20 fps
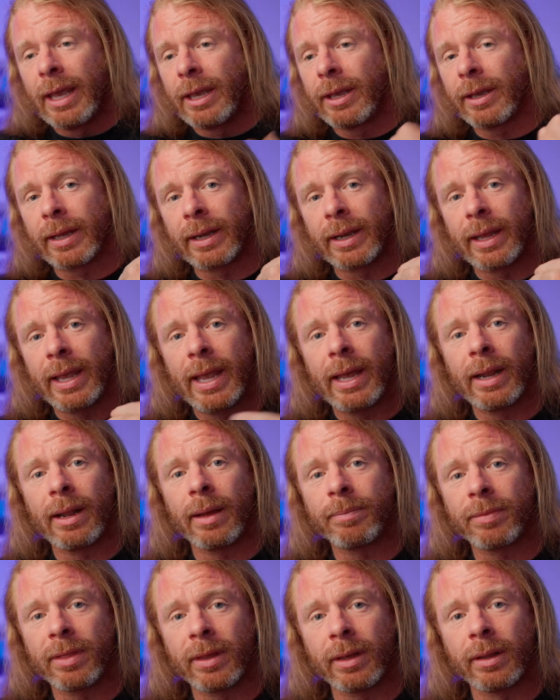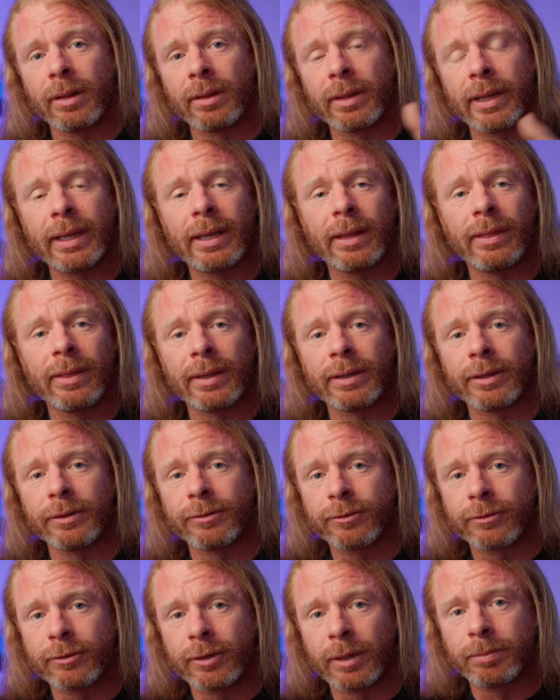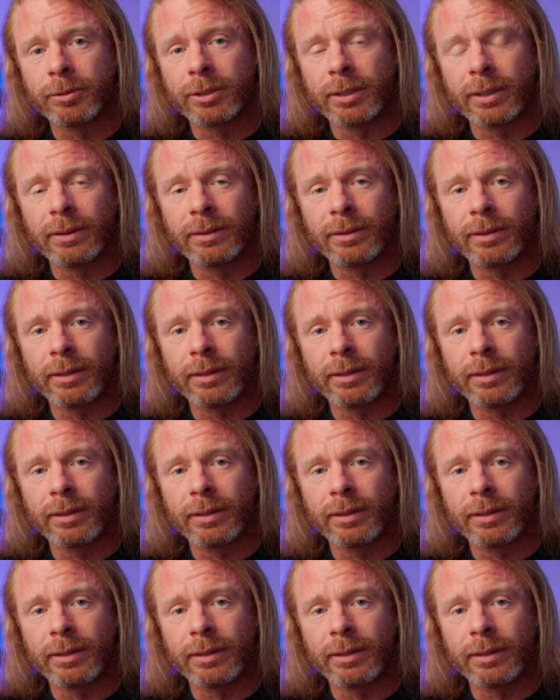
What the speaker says: you can hit up the link in the description